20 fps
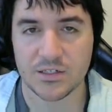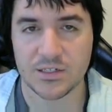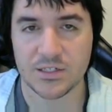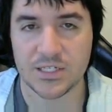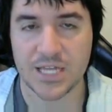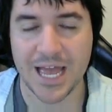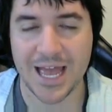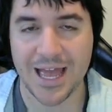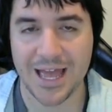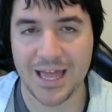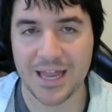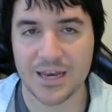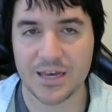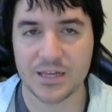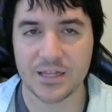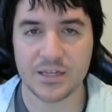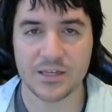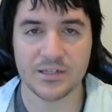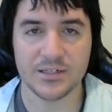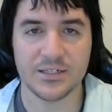
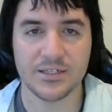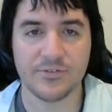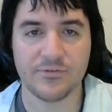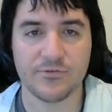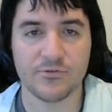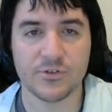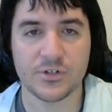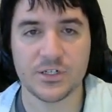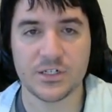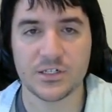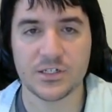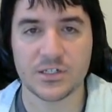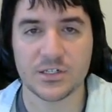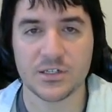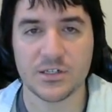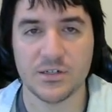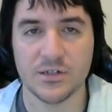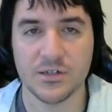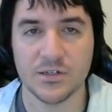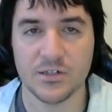10 different
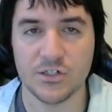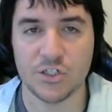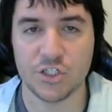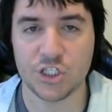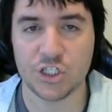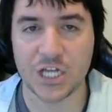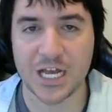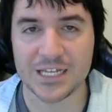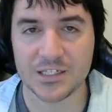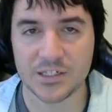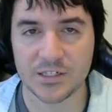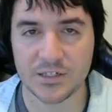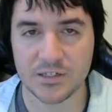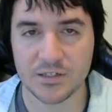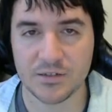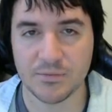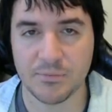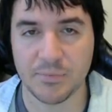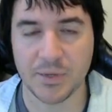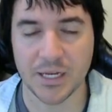chess
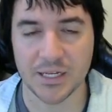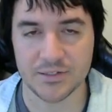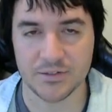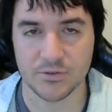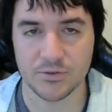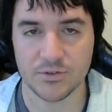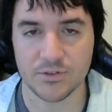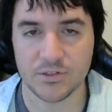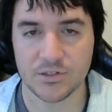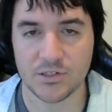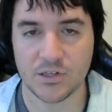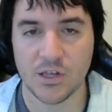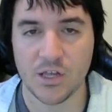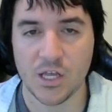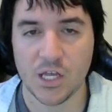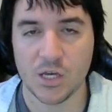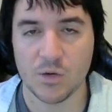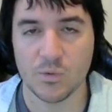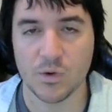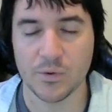puzzles
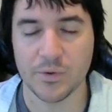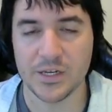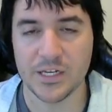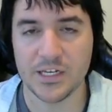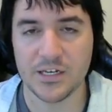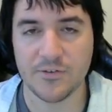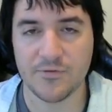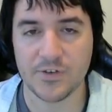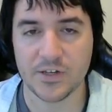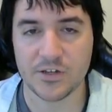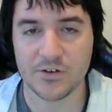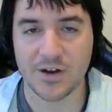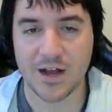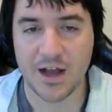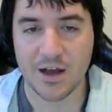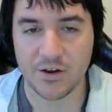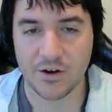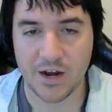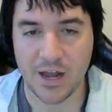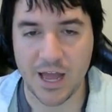where we need to figure
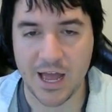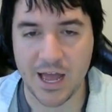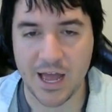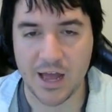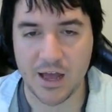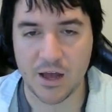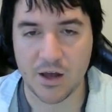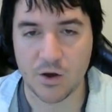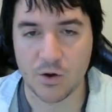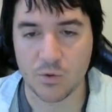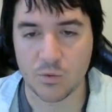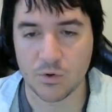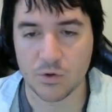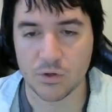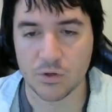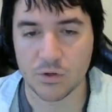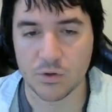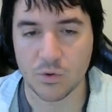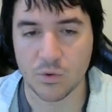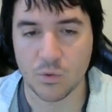out how
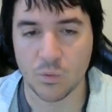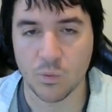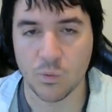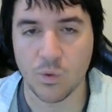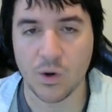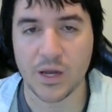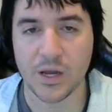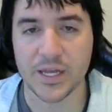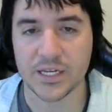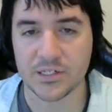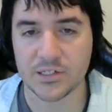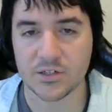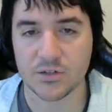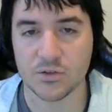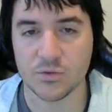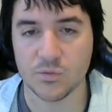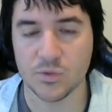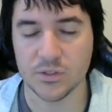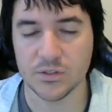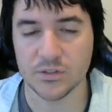white
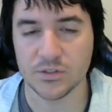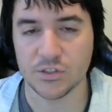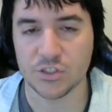will